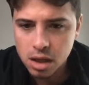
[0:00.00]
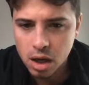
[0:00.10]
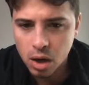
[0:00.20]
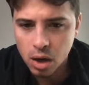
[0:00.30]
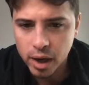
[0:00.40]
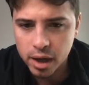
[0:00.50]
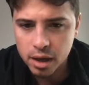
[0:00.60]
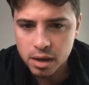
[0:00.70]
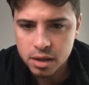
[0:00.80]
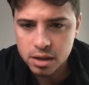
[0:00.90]
Oh, wait.
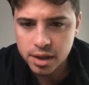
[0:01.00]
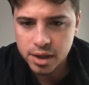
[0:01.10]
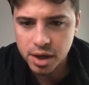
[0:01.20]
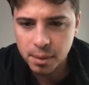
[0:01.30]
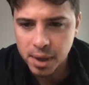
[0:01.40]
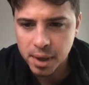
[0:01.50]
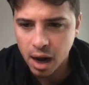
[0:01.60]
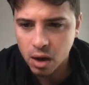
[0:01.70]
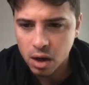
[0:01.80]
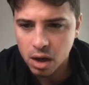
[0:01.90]
Can you hear me now?